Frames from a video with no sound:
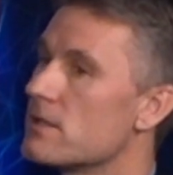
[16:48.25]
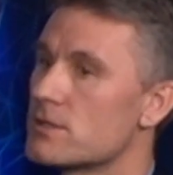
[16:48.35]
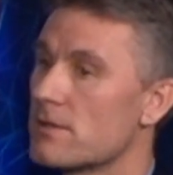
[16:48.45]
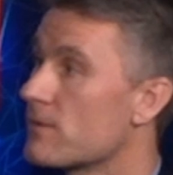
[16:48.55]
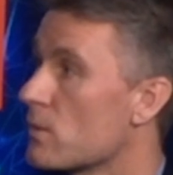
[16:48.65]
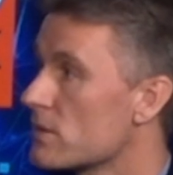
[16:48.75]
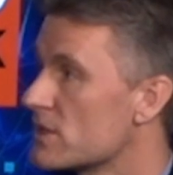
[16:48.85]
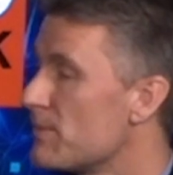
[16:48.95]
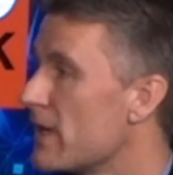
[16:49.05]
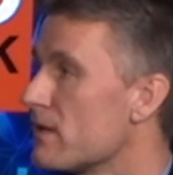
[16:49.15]
So of course,
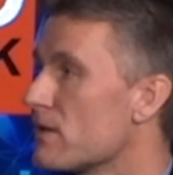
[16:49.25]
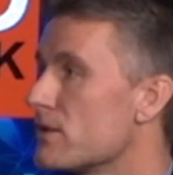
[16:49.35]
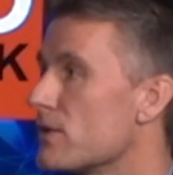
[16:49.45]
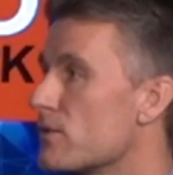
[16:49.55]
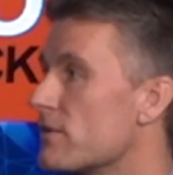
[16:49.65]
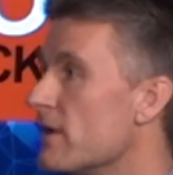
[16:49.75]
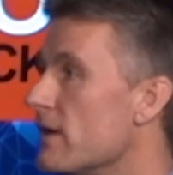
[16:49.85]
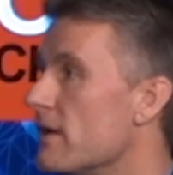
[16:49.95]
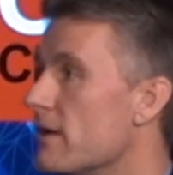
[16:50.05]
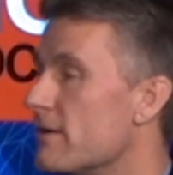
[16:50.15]
depending on your
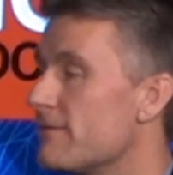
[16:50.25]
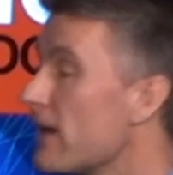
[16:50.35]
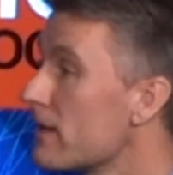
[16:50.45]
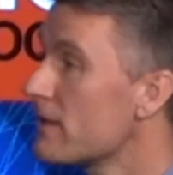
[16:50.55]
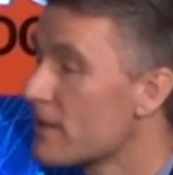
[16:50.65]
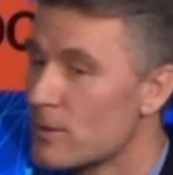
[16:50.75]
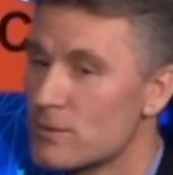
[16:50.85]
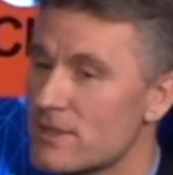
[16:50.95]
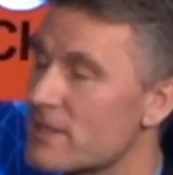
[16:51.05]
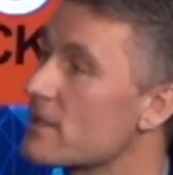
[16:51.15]
final
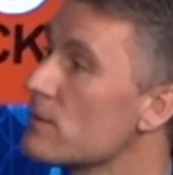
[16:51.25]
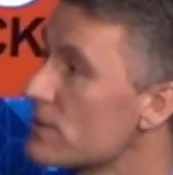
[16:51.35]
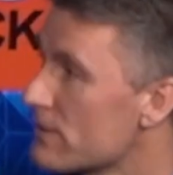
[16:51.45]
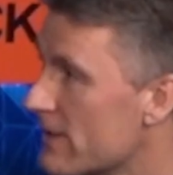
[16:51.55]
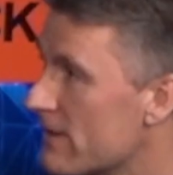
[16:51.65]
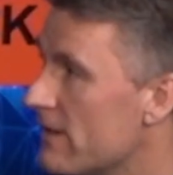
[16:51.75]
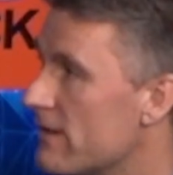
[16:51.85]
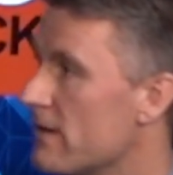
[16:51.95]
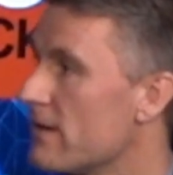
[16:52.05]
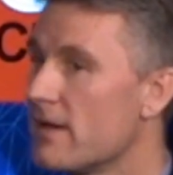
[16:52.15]
inclusion-exclusion
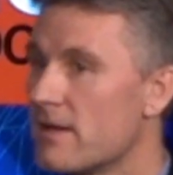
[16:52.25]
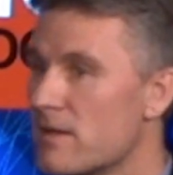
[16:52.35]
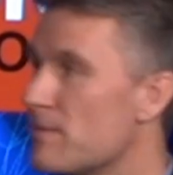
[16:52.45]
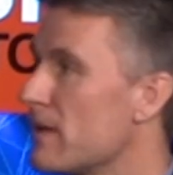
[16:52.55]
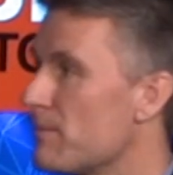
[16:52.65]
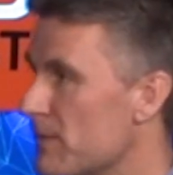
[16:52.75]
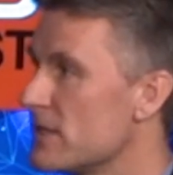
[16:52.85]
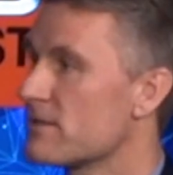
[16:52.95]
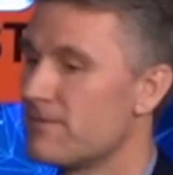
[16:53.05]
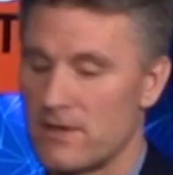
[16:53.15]
criteria, there might be
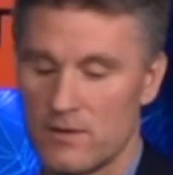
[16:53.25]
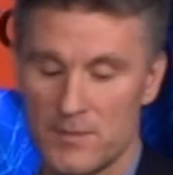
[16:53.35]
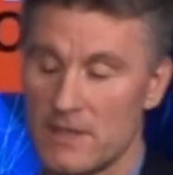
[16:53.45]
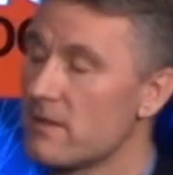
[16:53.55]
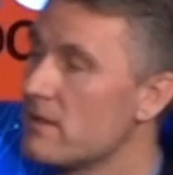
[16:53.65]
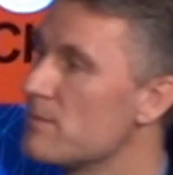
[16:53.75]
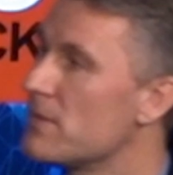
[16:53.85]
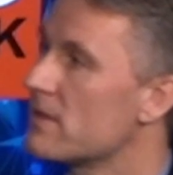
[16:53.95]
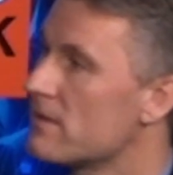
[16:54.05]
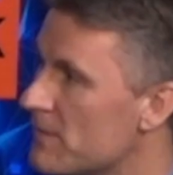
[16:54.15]
some variability,
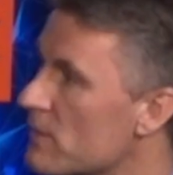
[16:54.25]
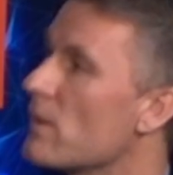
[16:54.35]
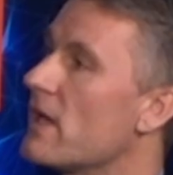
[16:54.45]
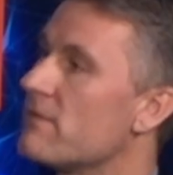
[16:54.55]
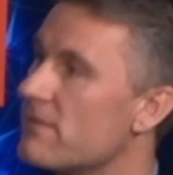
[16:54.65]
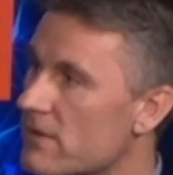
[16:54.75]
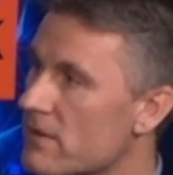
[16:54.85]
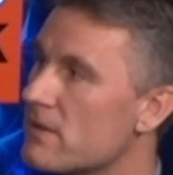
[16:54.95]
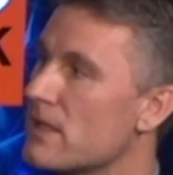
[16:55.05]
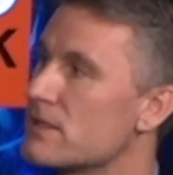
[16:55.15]
but we have a
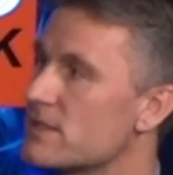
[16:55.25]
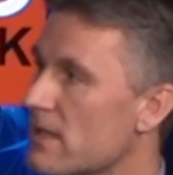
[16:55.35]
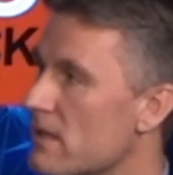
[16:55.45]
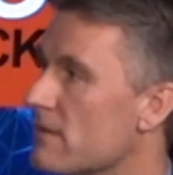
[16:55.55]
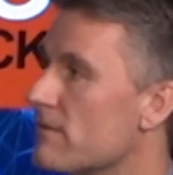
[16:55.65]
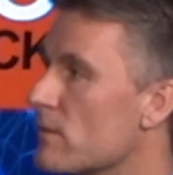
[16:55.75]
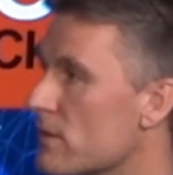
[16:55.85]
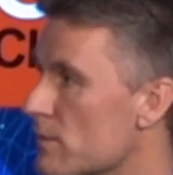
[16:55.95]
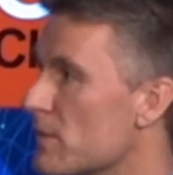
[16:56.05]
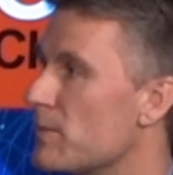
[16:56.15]
very good understanding of the
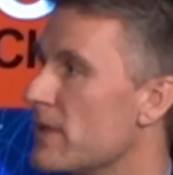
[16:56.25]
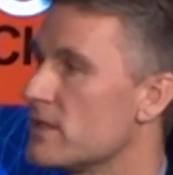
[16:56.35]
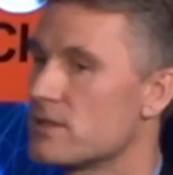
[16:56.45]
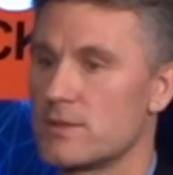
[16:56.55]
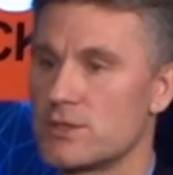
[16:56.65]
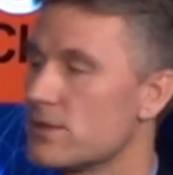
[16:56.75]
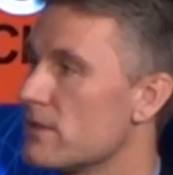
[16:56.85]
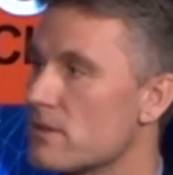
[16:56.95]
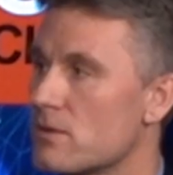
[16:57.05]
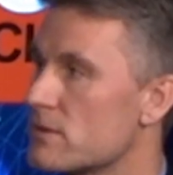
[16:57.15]
recruitment pace, which
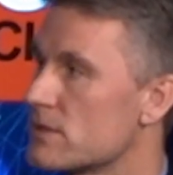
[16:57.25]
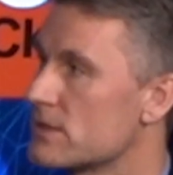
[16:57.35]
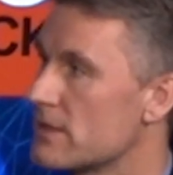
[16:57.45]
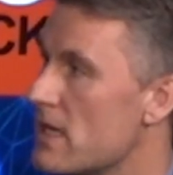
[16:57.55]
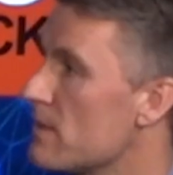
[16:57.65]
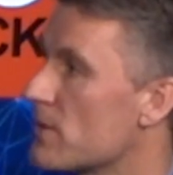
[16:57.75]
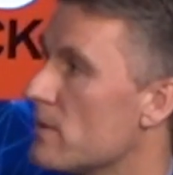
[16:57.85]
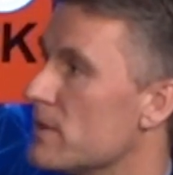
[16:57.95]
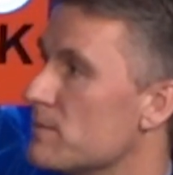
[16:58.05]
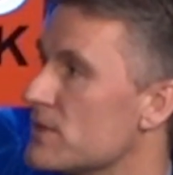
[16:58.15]
shouldn't cause any
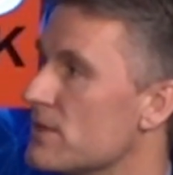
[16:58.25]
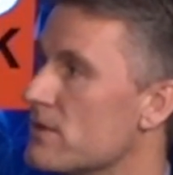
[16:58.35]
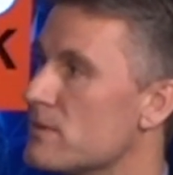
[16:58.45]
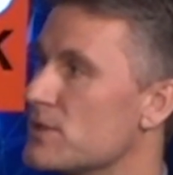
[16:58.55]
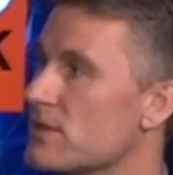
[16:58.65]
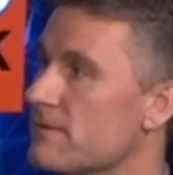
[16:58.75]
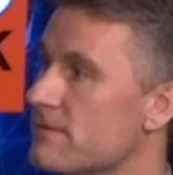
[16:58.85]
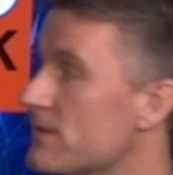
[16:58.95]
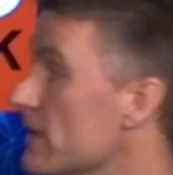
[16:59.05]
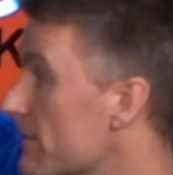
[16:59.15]
problems in terms
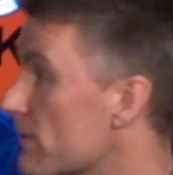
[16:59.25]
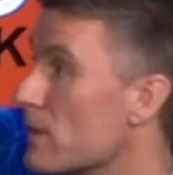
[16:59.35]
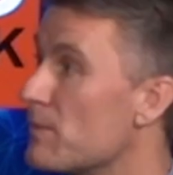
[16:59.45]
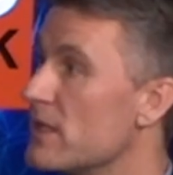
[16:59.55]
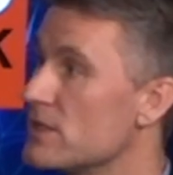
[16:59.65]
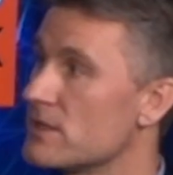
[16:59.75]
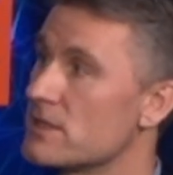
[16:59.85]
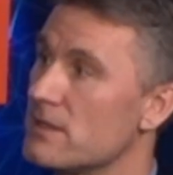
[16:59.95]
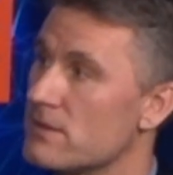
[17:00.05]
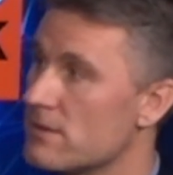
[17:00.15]
of delivering
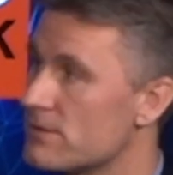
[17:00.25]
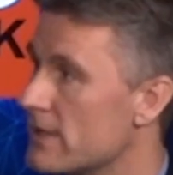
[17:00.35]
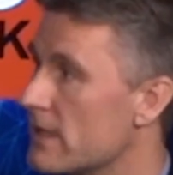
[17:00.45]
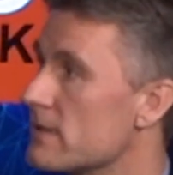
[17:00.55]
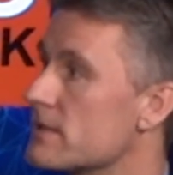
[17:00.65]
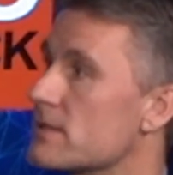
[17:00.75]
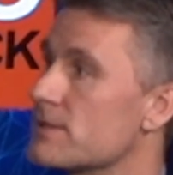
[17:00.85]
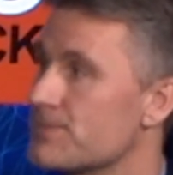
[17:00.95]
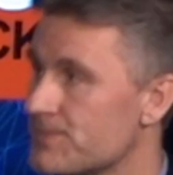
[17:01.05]
patients into the trials.